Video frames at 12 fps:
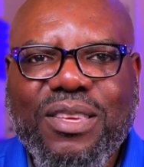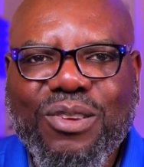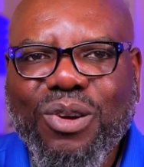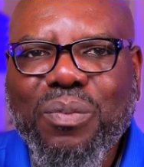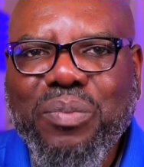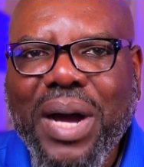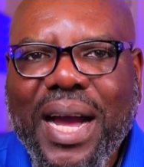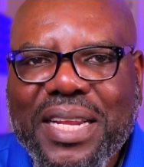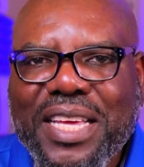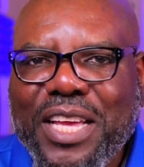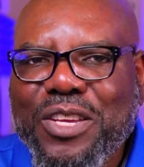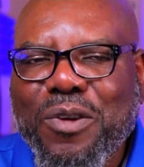your
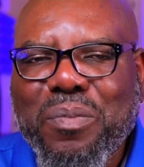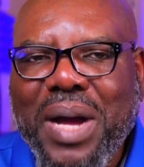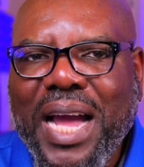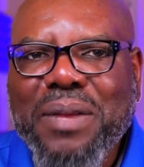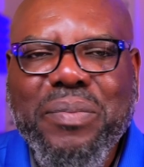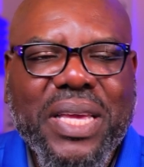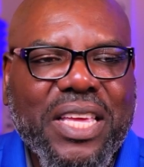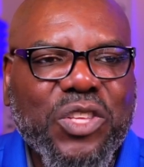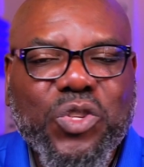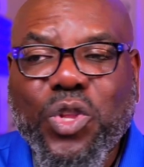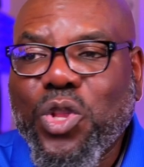body and your mind begins